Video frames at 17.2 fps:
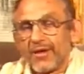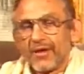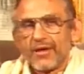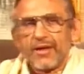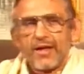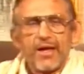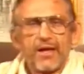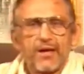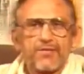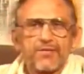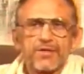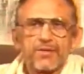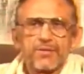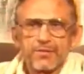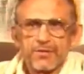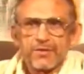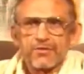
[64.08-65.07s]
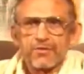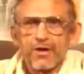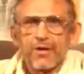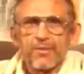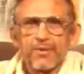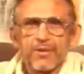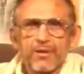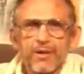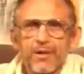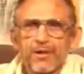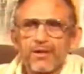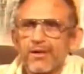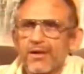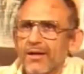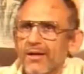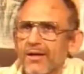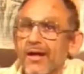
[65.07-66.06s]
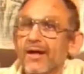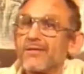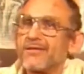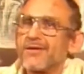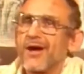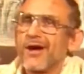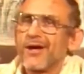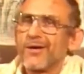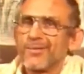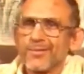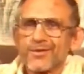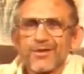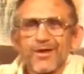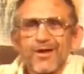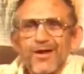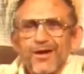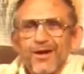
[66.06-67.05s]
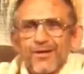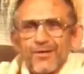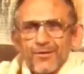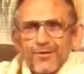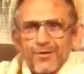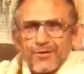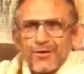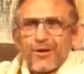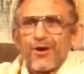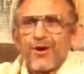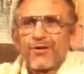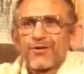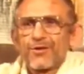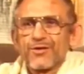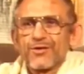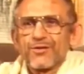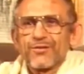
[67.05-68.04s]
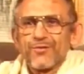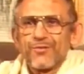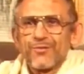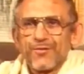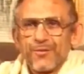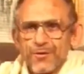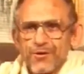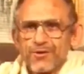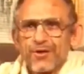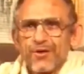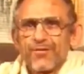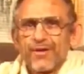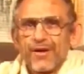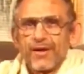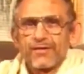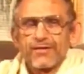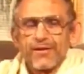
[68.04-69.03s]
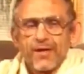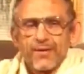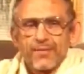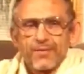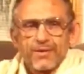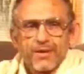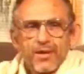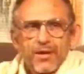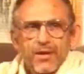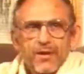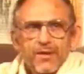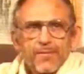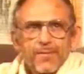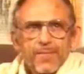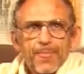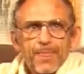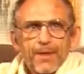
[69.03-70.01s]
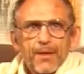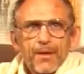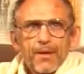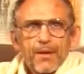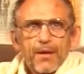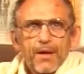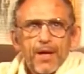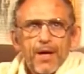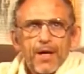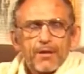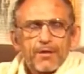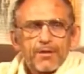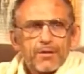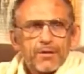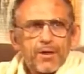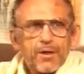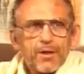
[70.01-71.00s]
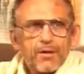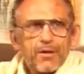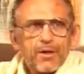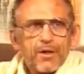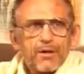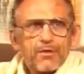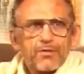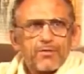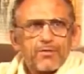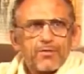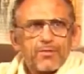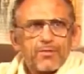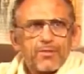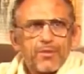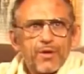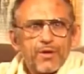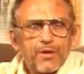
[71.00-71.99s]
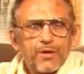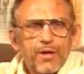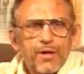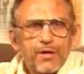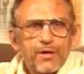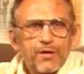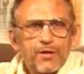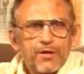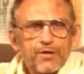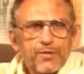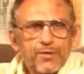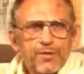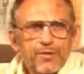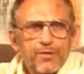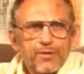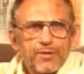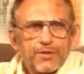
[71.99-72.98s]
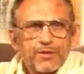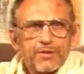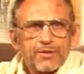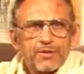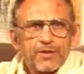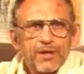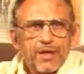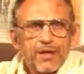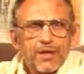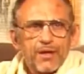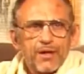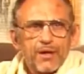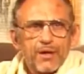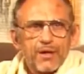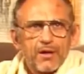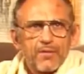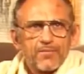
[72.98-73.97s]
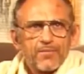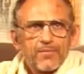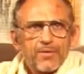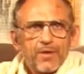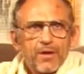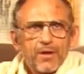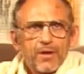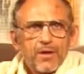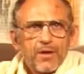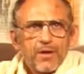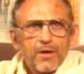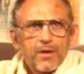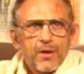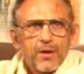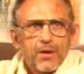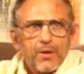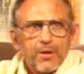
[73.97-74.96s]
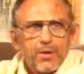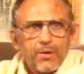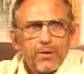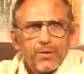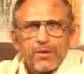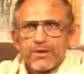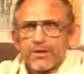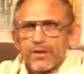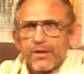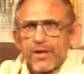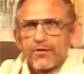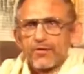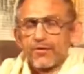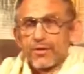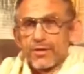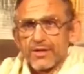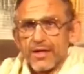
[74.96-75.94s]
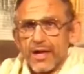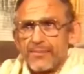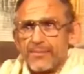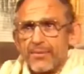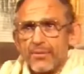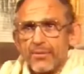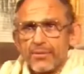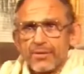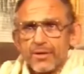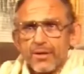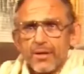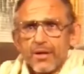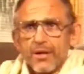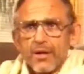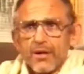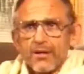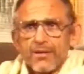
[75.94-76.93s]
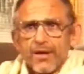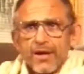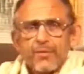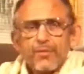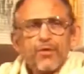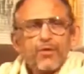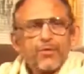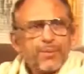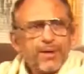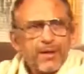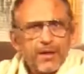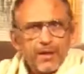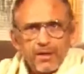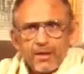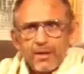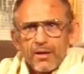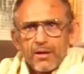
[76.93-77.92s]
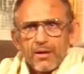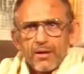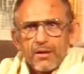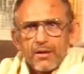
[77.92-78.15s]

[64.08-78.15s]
living in caves. He was describing the end times, Krishna conscious version of the end times. And Allen Ginsberg was saying, oh, he said, and your disciples, they will be